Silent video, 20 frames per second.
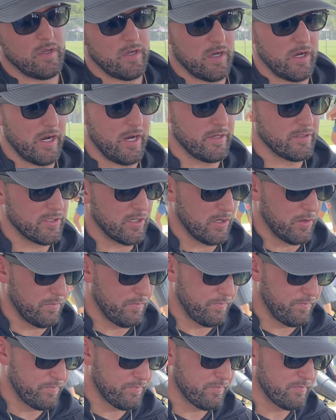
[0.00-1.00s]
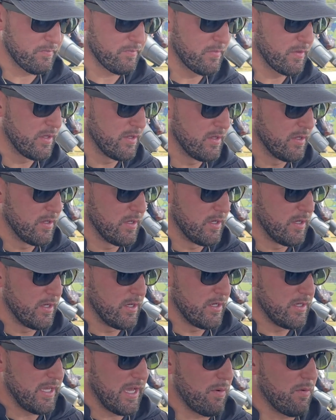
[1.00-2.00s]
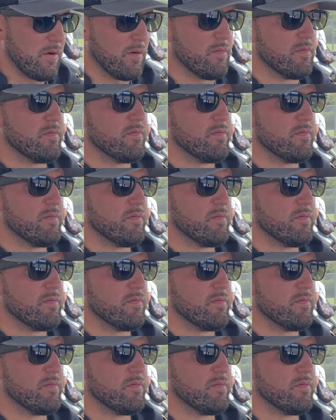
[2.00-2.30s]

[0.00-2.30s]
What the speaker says: All right, so yeah, I